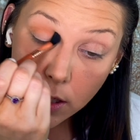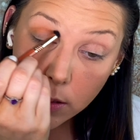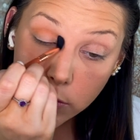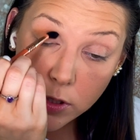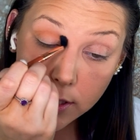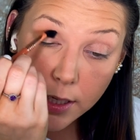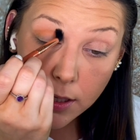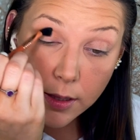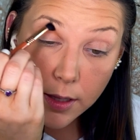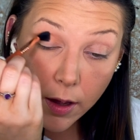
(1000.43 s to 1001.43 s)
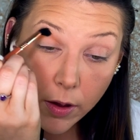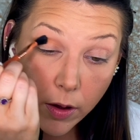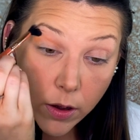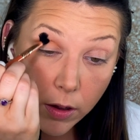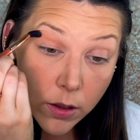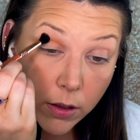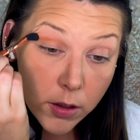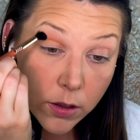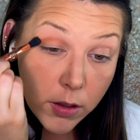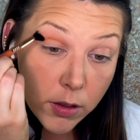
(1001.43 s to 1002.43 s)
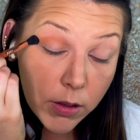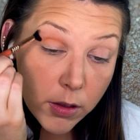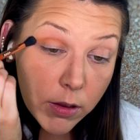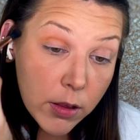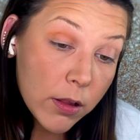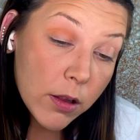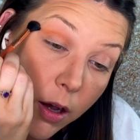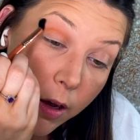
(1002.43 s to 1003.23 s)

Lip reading: I'm just getting that all